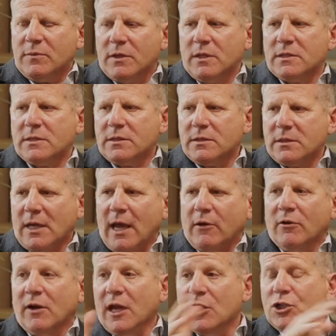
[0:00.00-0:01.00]

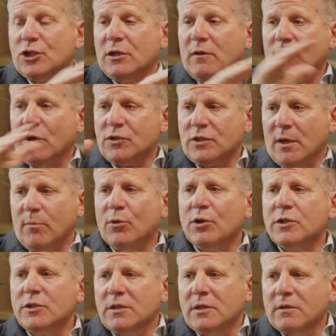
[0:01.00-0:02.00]
disaggregation of those
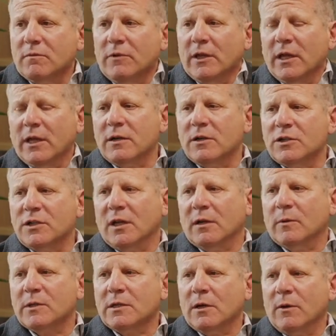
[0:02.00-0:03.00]
numbers to really understand what's